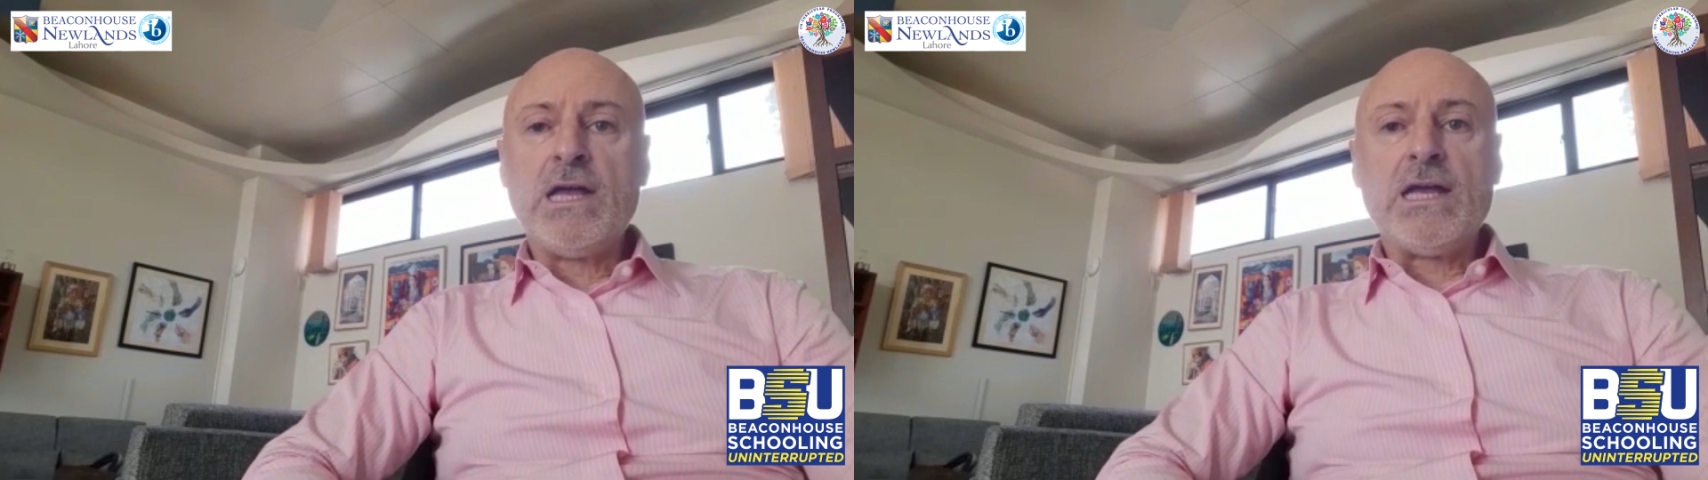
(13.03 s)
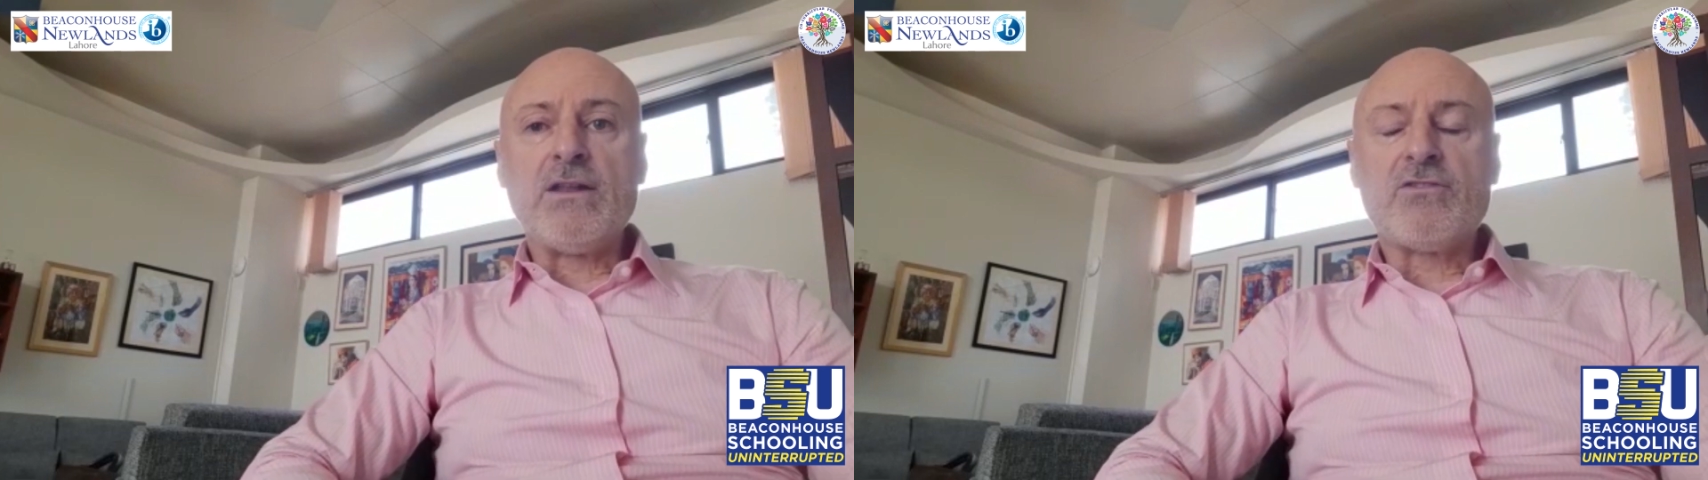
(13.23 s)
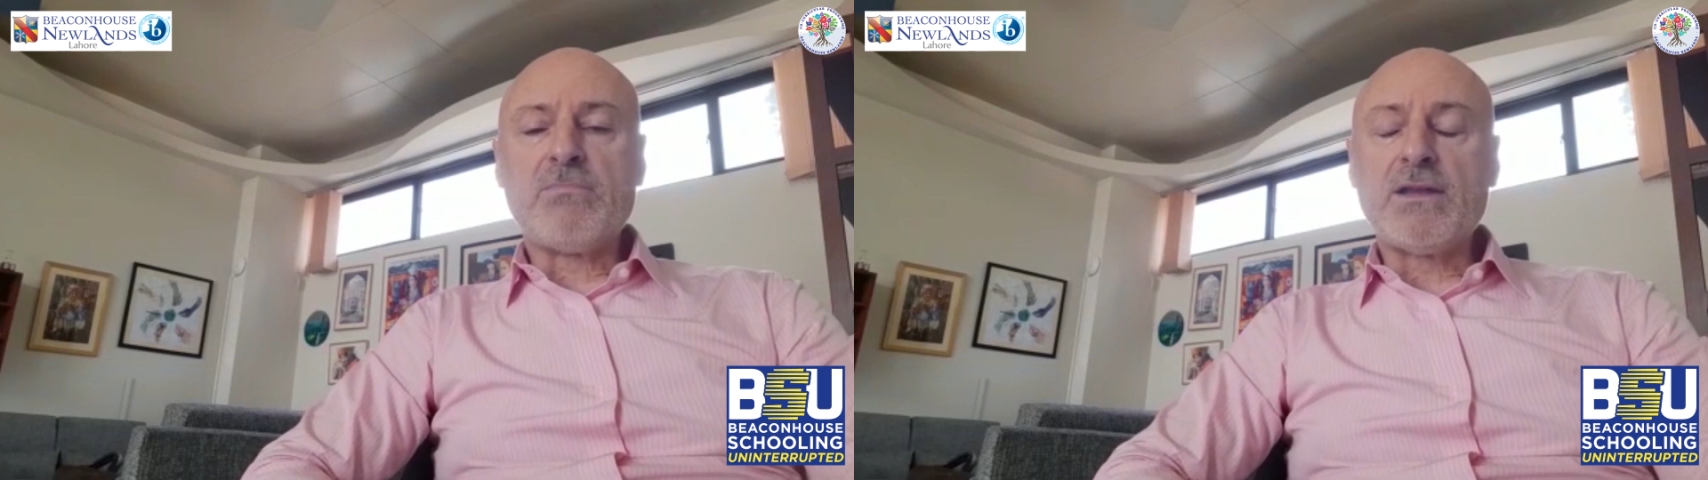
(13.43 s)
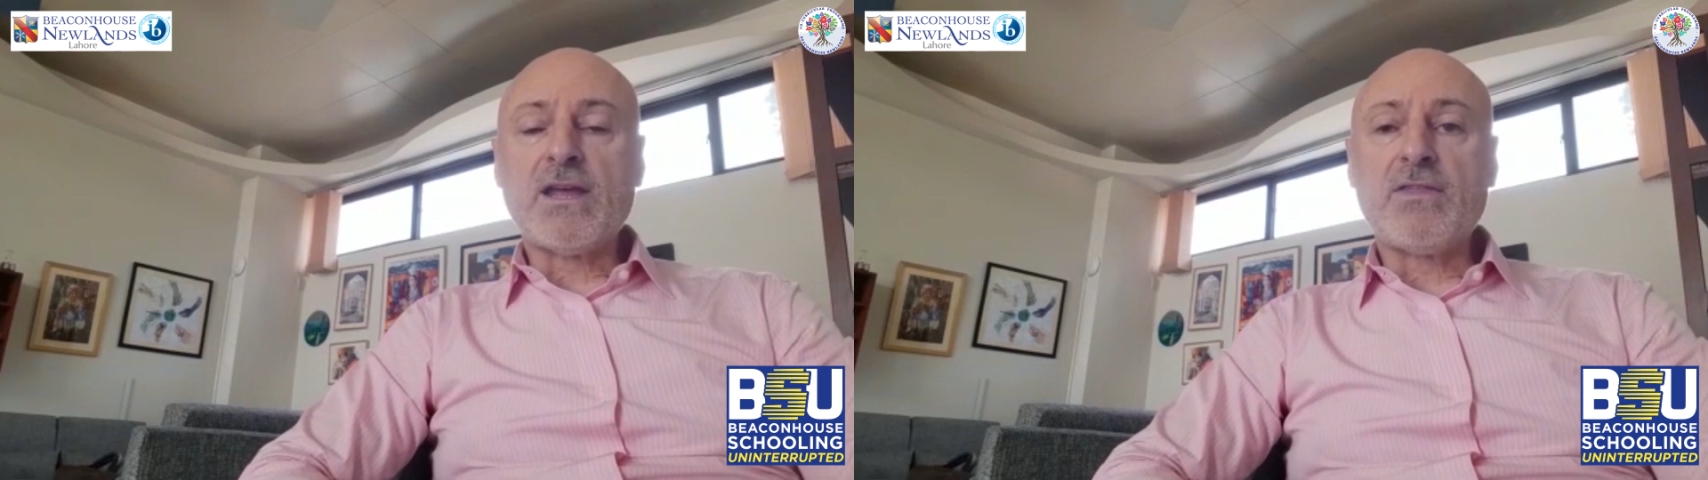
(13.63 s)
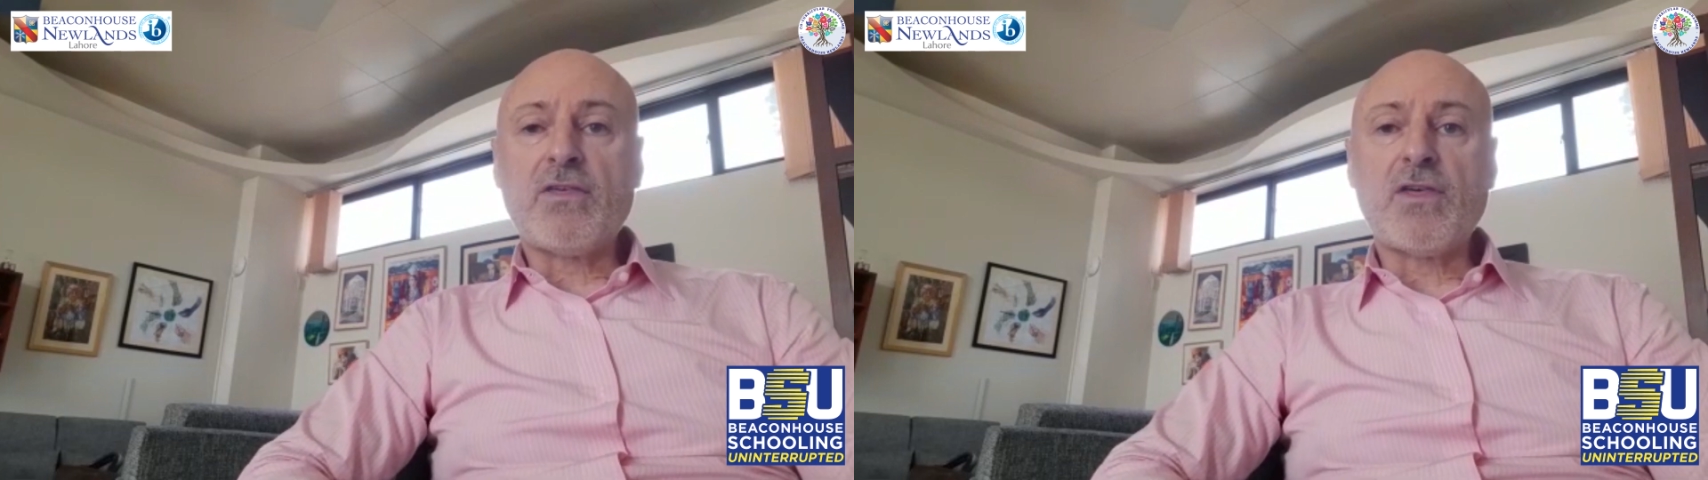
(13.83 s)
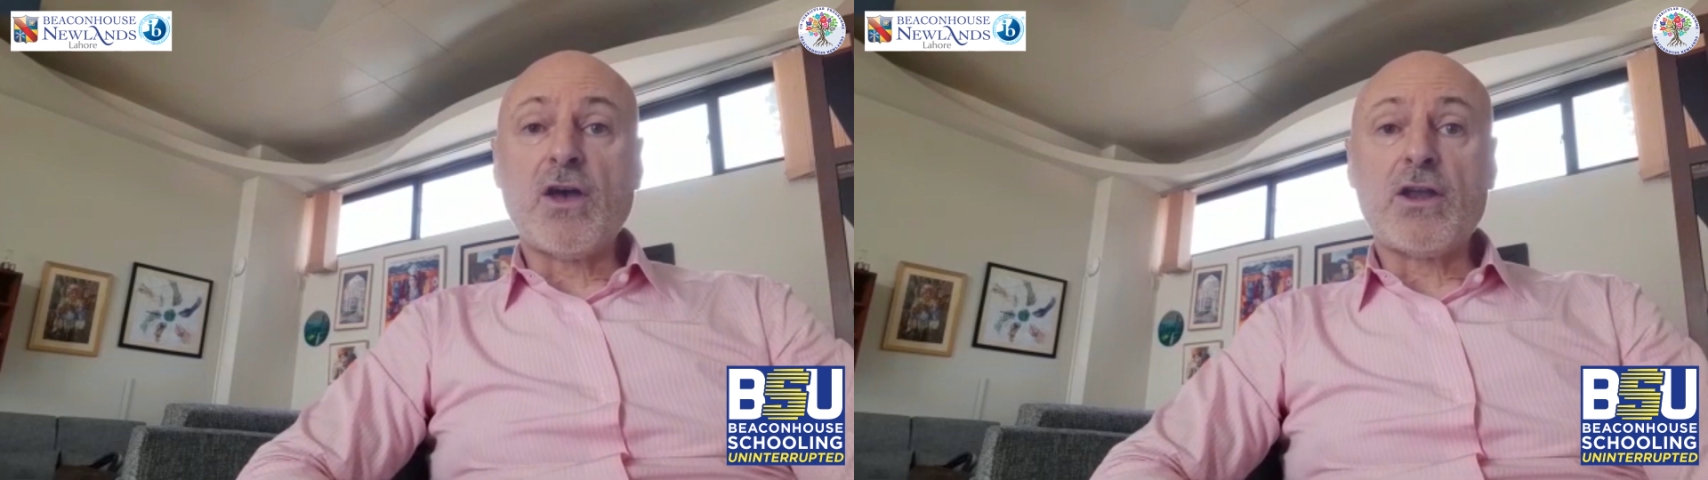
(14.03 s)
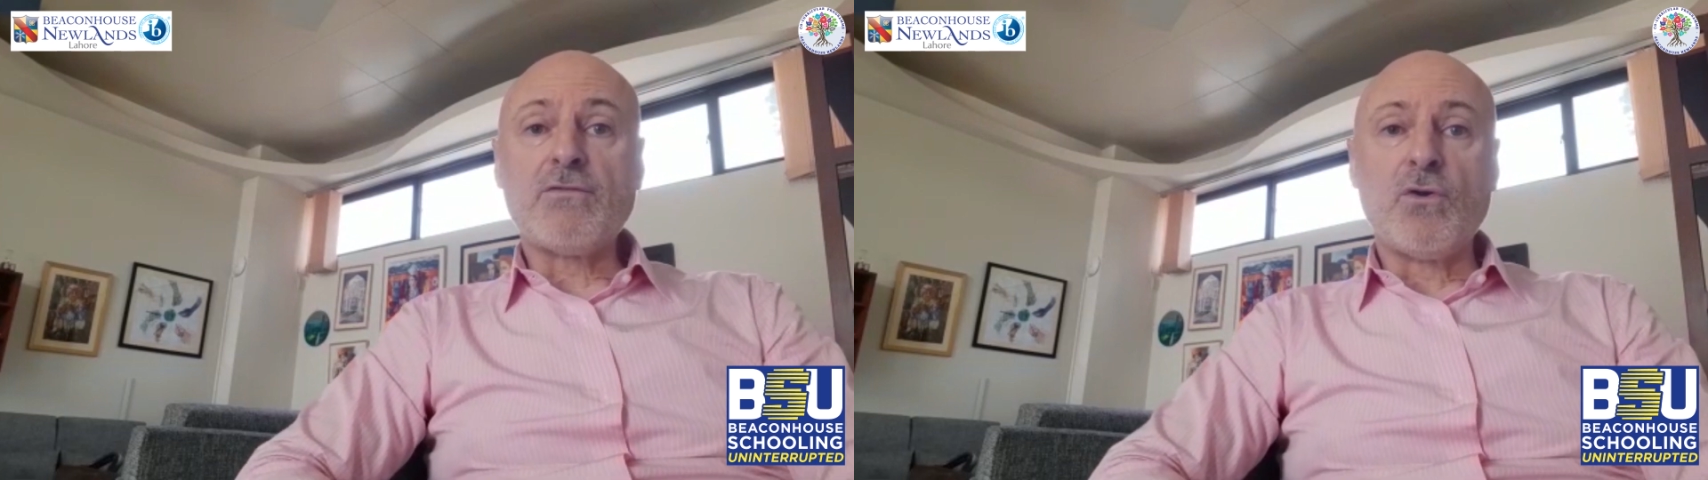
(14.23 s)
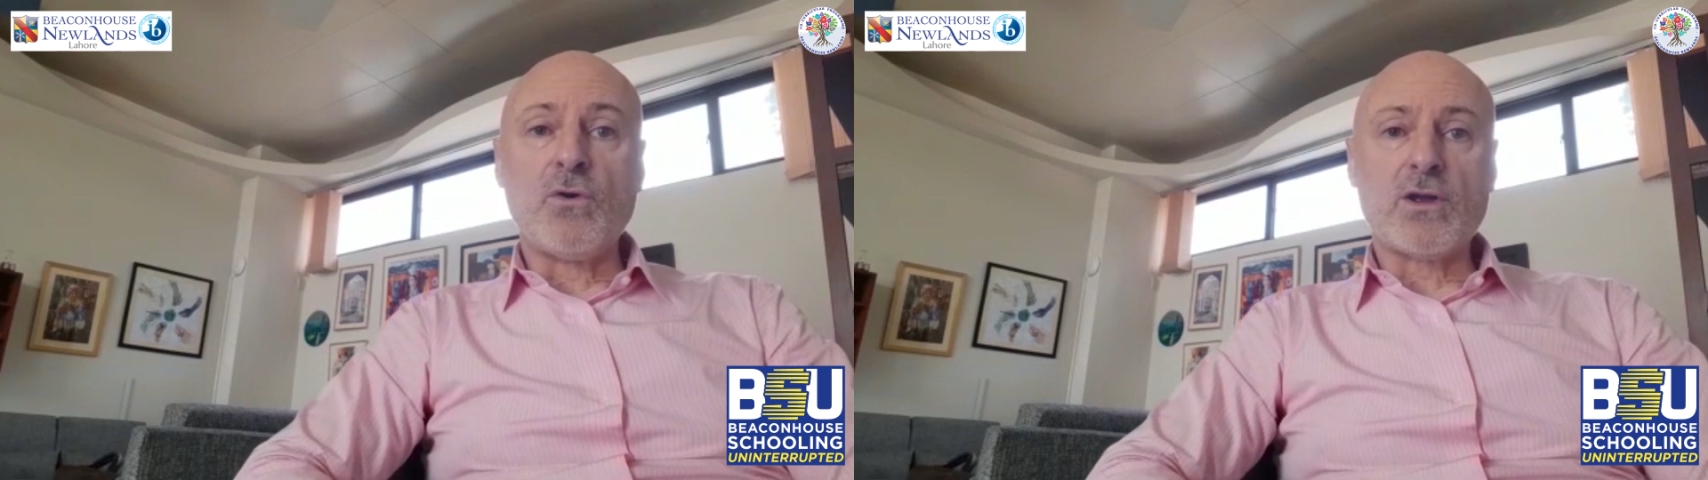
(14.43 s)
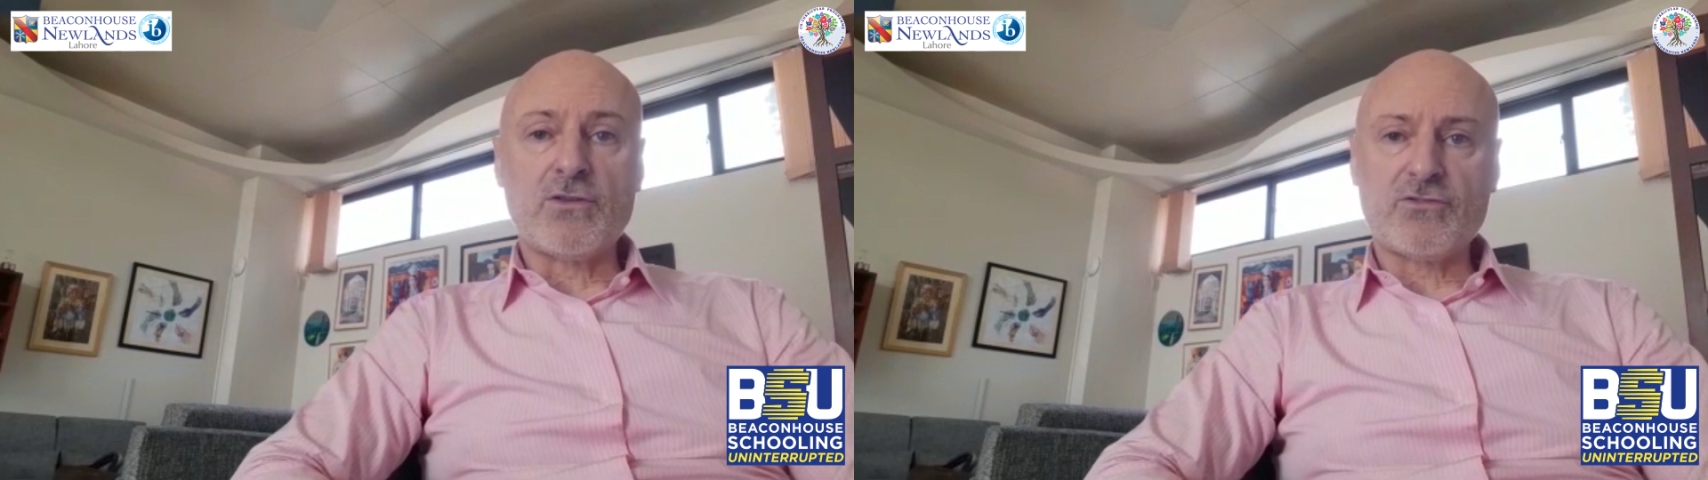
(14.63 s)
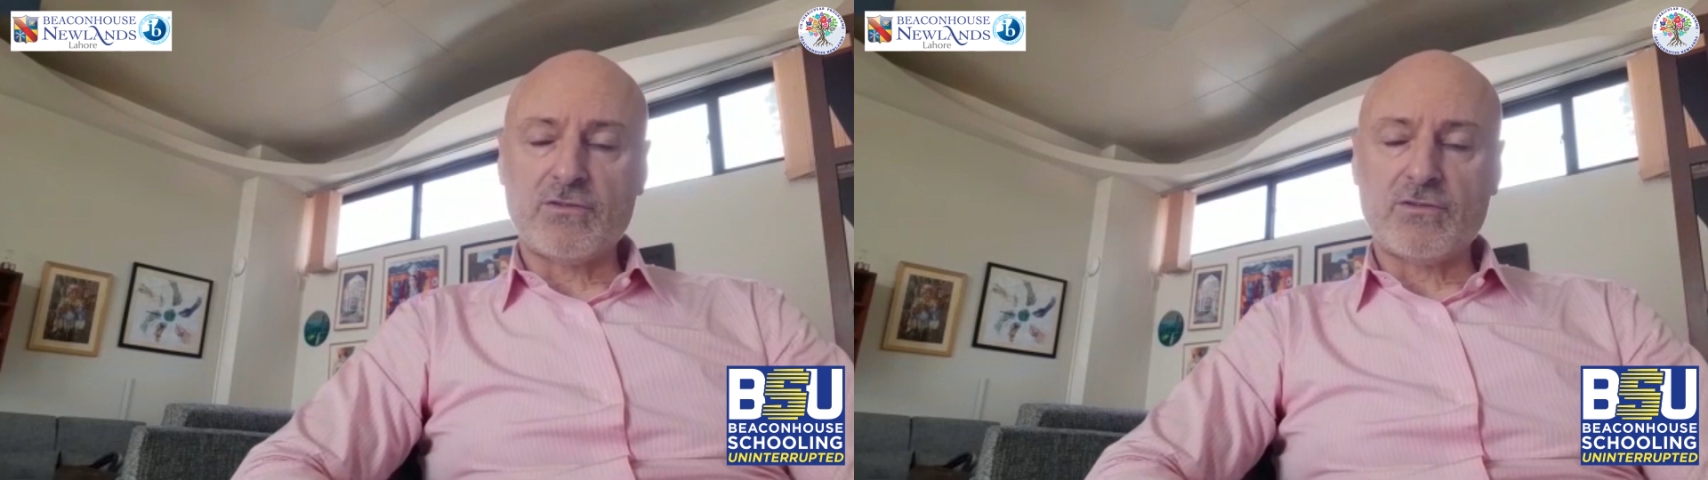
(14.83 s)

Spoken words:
It's Monday the 3rd of August,